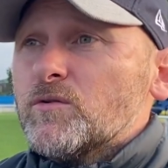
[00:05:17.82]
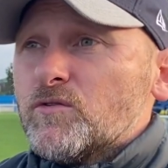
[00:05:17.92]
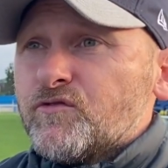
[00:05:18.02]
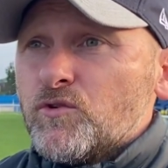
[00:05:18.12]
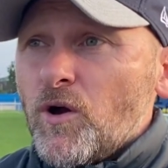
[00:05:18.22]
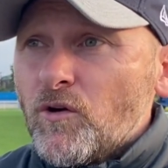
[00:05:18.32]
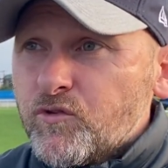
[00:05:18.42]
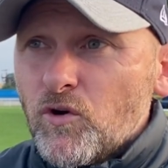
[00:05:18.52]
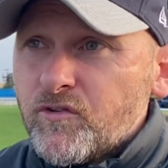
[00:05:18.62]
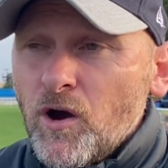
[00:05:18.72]
through no
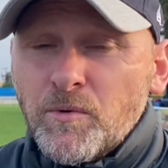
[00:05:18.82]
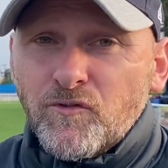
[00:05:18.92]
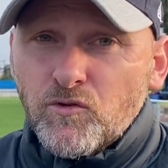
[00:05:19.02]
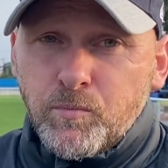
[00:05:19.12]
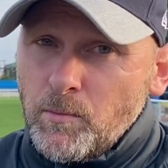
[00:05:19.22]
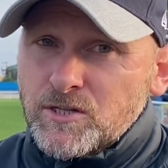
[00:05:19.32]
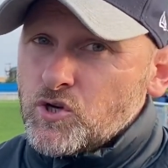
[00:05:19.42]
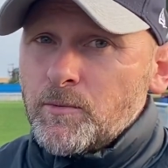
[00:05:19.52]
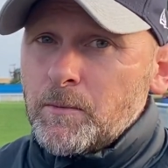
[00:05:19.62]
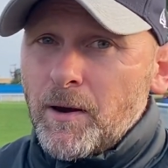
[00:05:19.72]
fault of our own, we've got probably
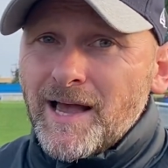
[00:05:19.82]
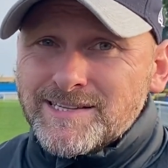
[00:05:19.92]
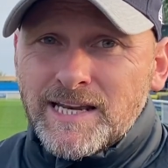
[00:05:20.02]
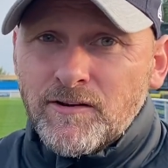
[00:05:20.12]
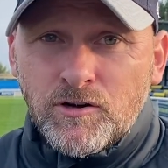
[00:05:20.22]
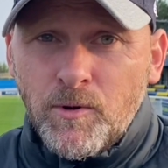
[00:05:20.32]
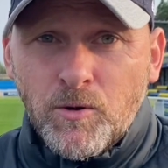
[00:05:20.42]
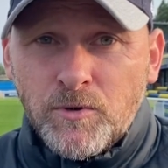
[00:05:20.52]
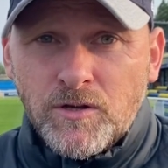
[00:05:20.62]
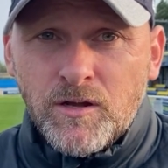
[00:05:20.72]
too many players in there at the
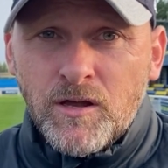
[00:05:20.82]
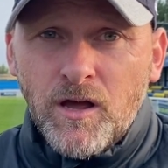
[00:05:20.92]
moment.